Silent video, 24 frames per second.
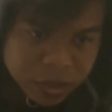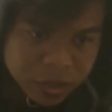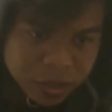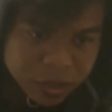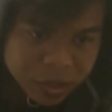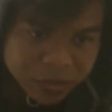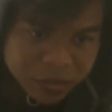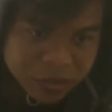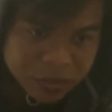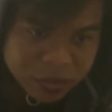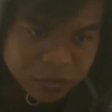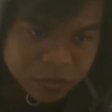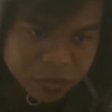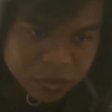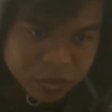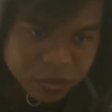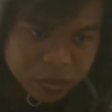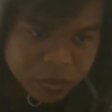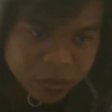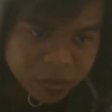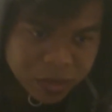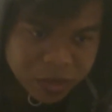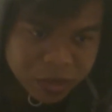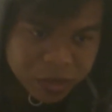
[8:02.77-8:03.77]
I see a two
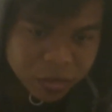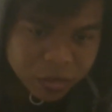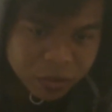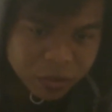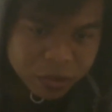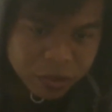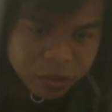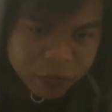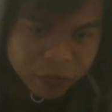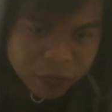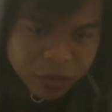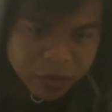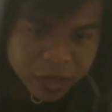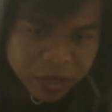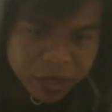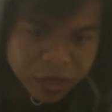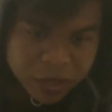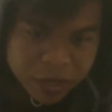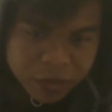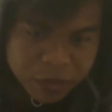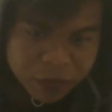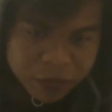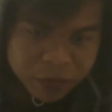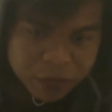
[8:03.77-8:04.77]
and a thirty-five.